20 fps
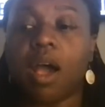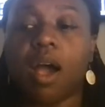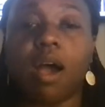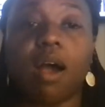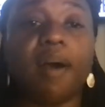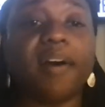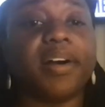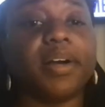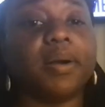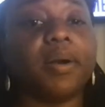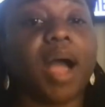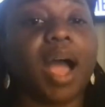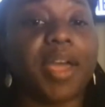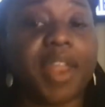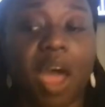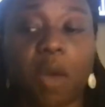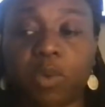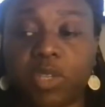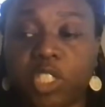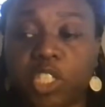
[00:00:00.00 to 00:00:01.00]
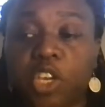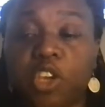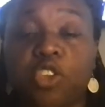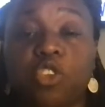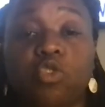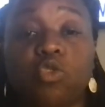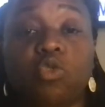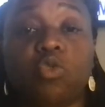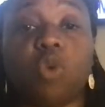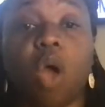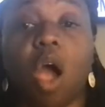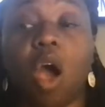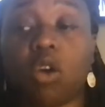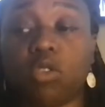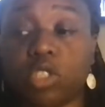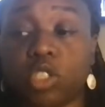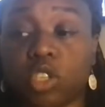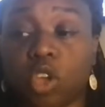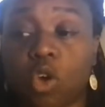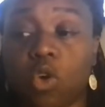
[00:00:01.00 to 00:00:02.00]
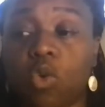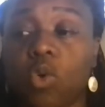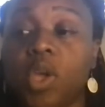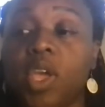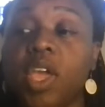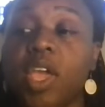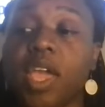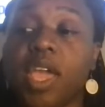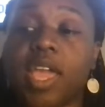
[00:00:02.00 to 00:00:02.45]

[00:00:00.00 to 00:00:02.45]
And I will tell you also,